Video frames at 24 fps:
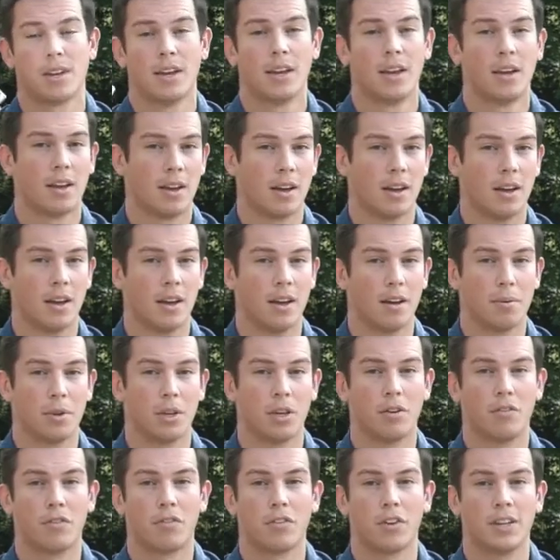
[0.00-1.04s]

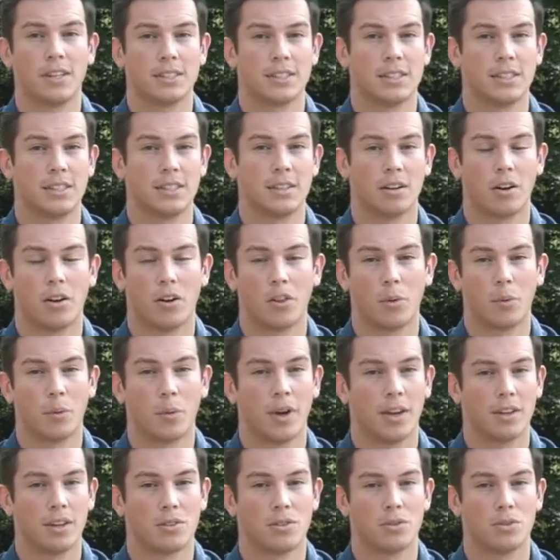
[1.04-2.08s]
below freezing all the
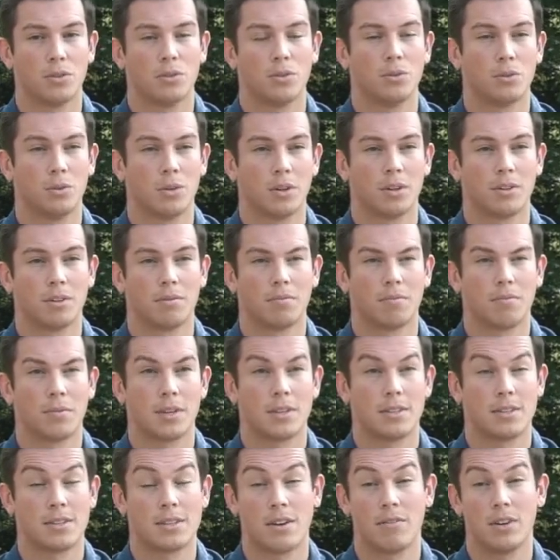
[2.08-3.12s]
way to the
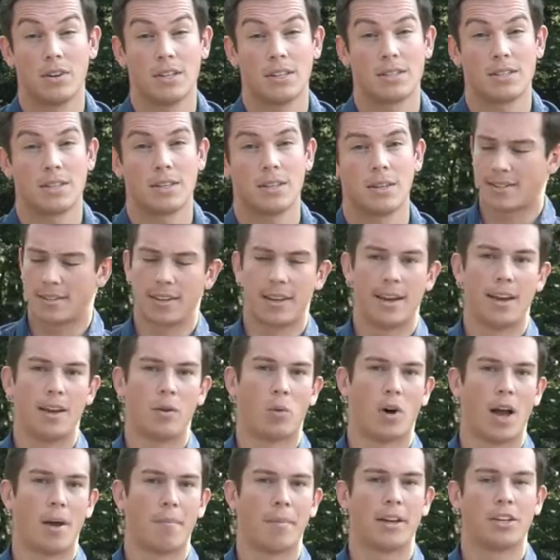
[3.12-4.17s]
70 C. And
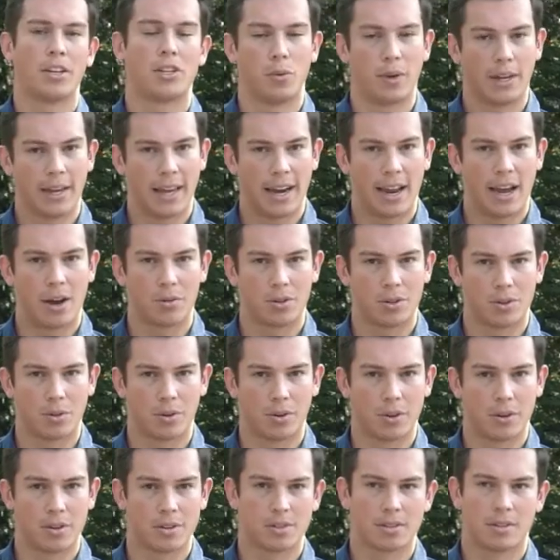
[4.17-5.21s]
why am I doing it
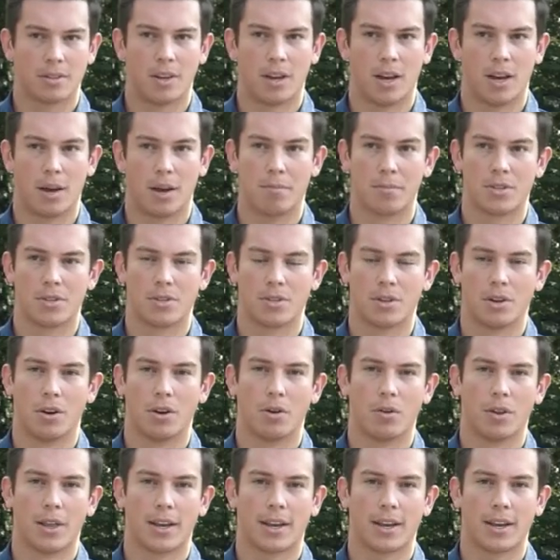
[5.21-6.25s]
outdoors? So
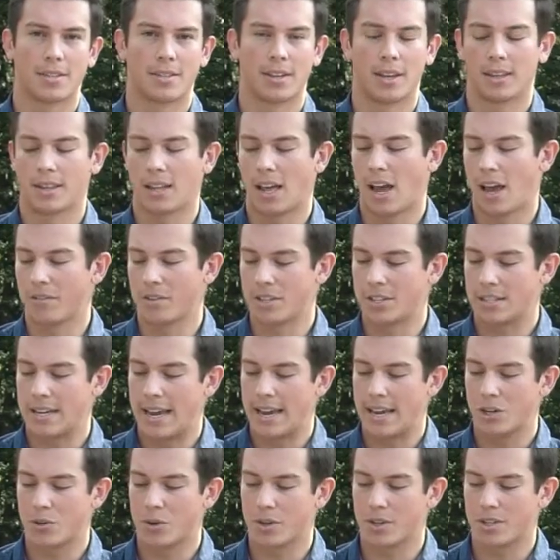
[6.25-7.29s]
like I said, live is
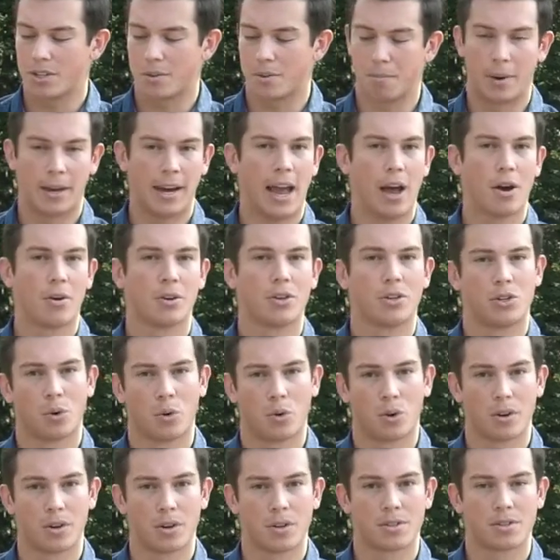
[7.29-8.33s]
dangerous, but
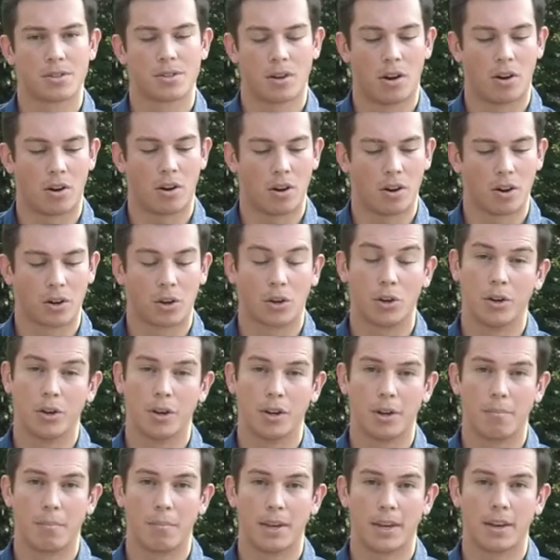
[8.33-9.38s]
outdoors are
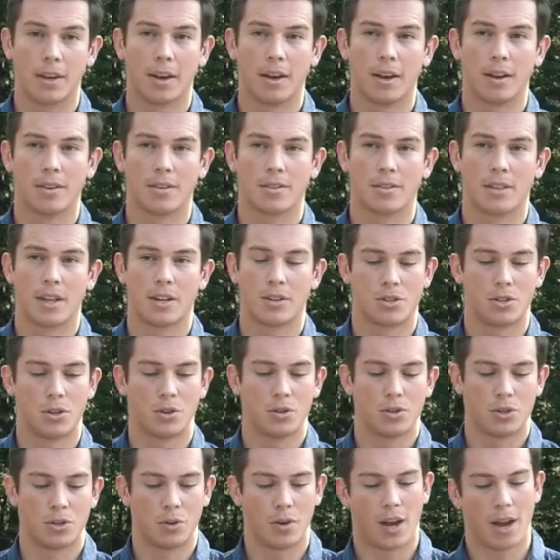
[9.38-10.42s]
good because that
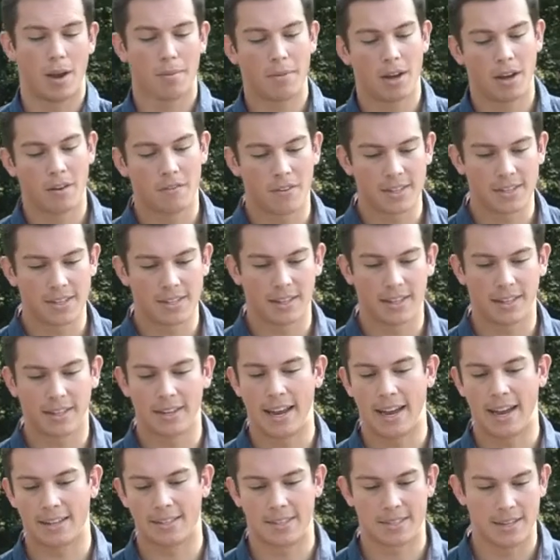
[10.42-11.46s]
shows you I'm not physically
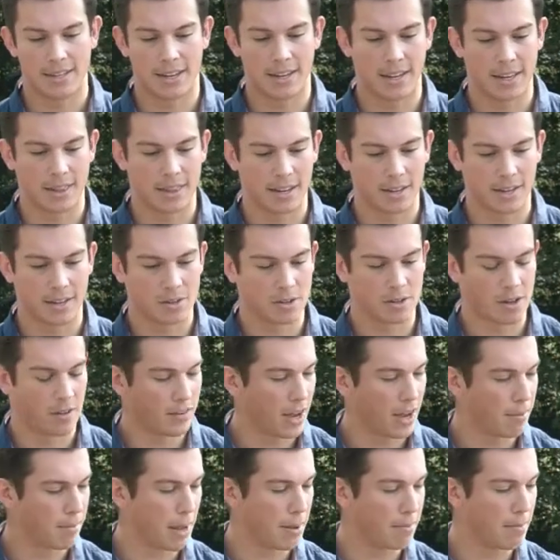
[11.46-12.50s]
connected to anything. So I've
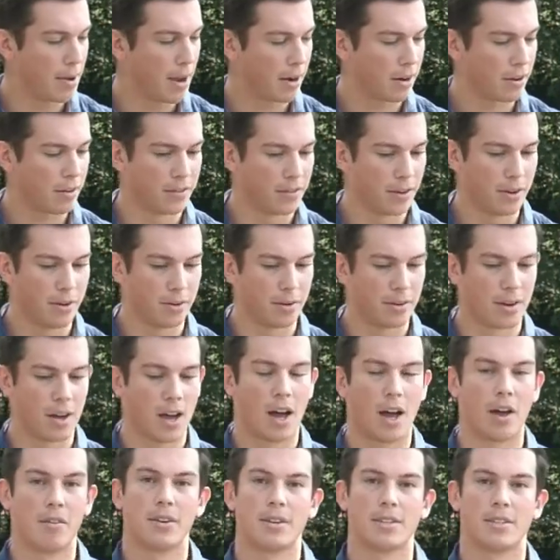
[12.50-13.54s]
got my microphone
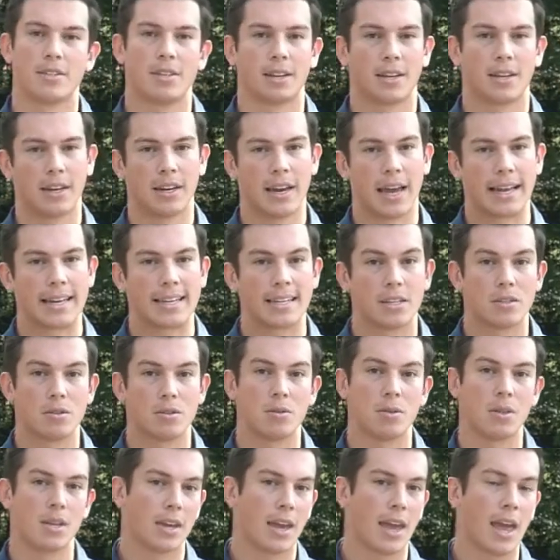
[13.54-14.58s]
obviously connected to
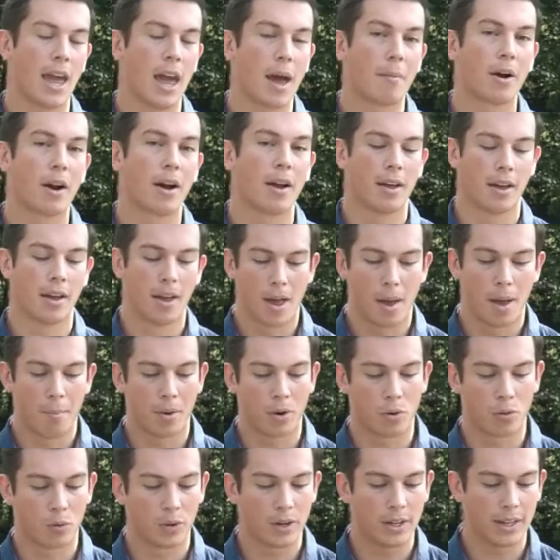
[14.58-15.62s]
the camera, but
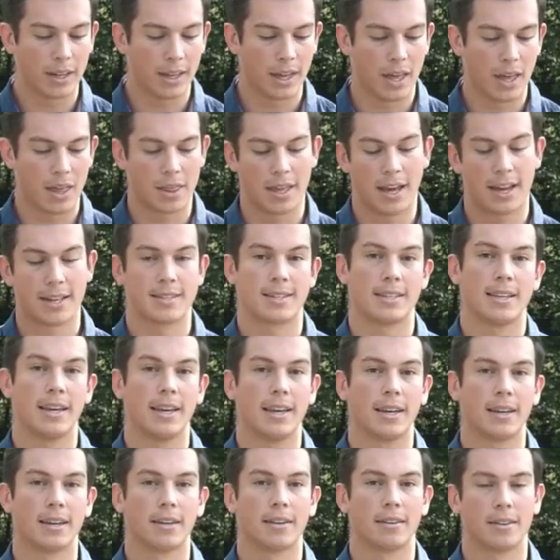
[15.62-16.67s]
really that's
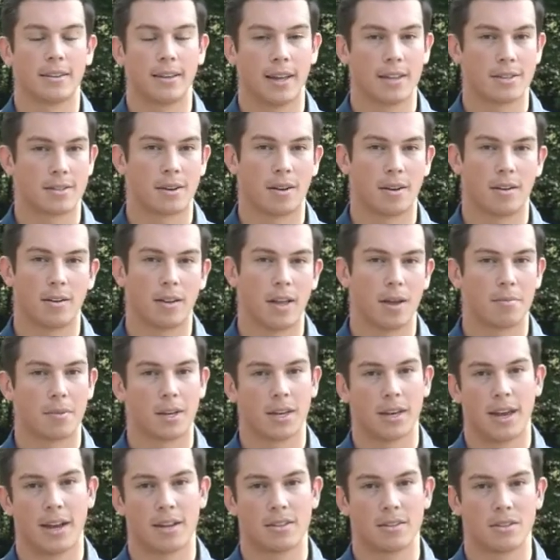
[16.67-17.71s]
it. That's all I'm
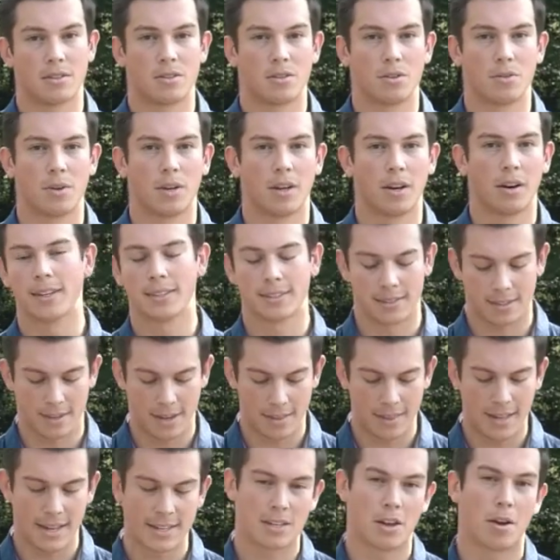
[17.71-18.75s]
connected to here. And
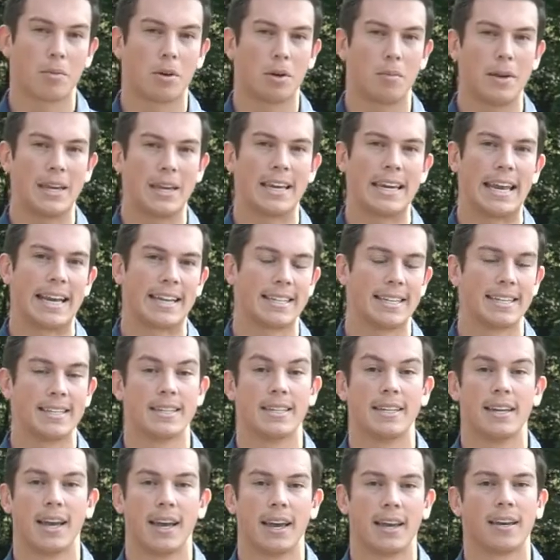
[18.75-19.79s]
that's how I'm gonna be connecting
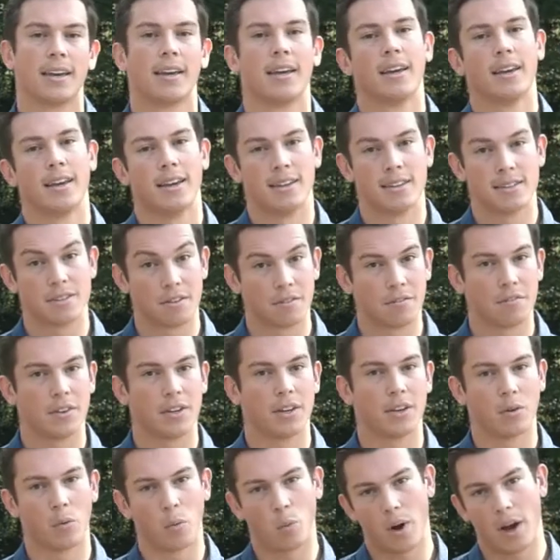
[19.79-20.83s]
today, is via
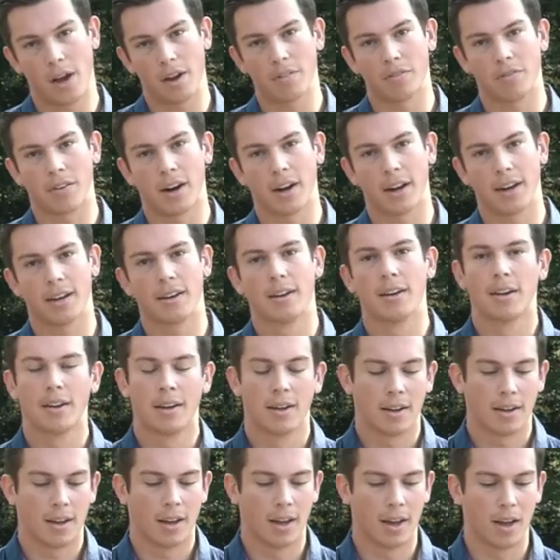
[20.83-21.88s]
Wi-Fi.
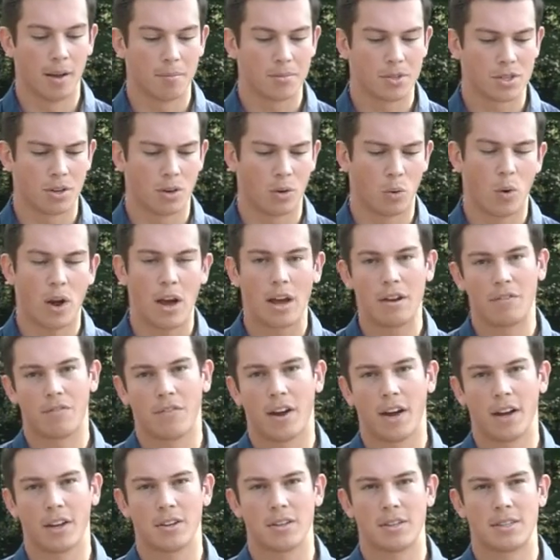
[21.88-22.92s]
So
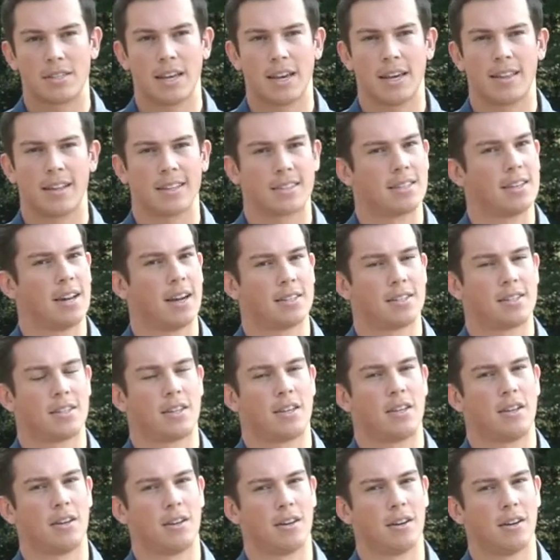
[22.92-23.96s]
Wi-Fi, you say that's not
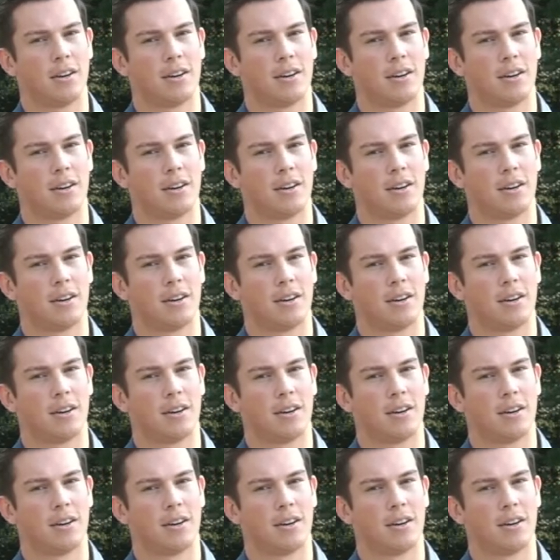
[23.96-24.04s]
secure.